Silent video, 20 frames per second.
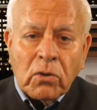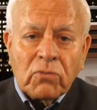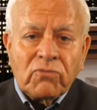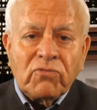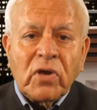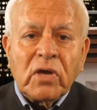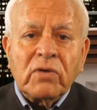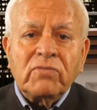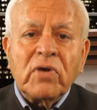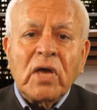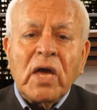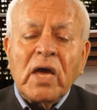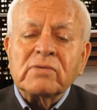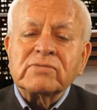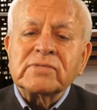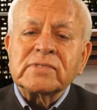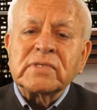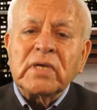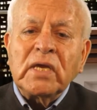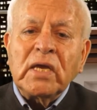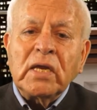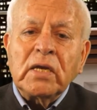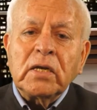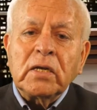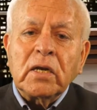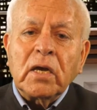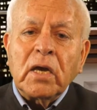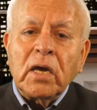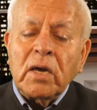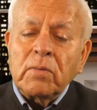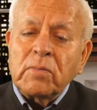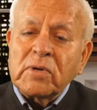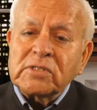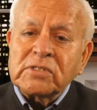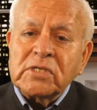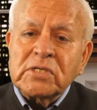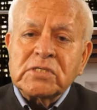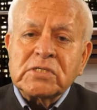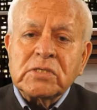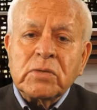where we have seen
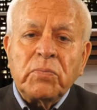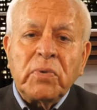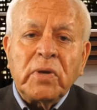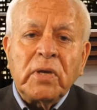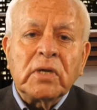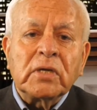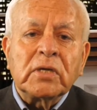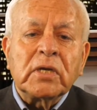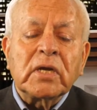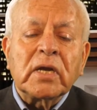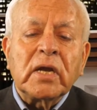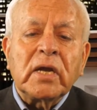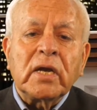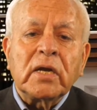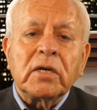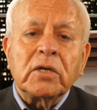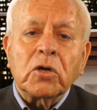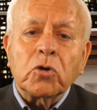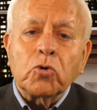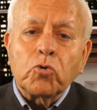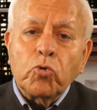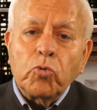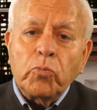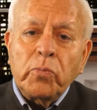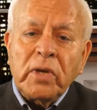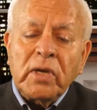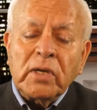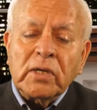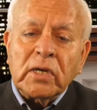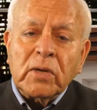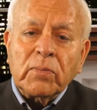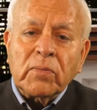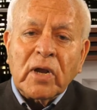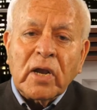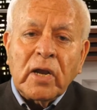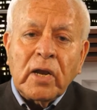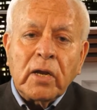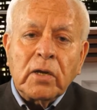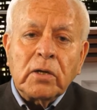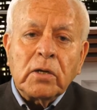emergency being declared, a coup being
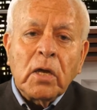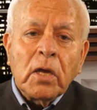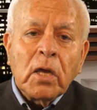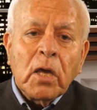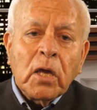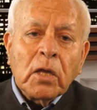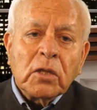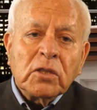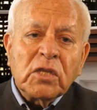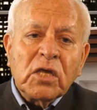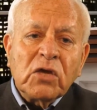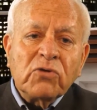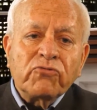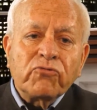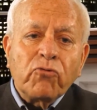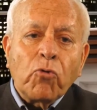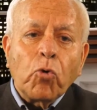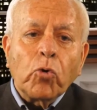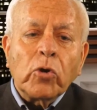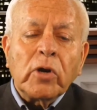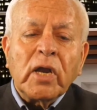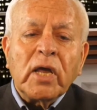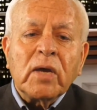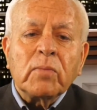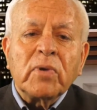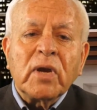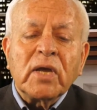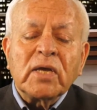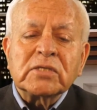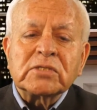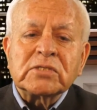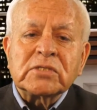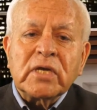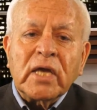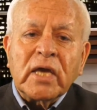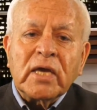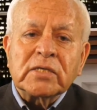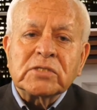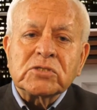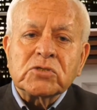declared, the 4 neighboring
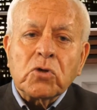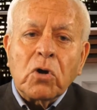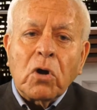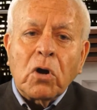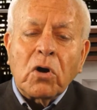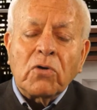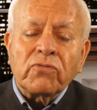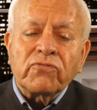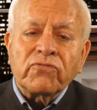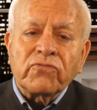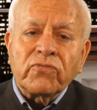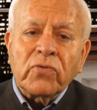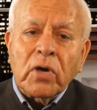states of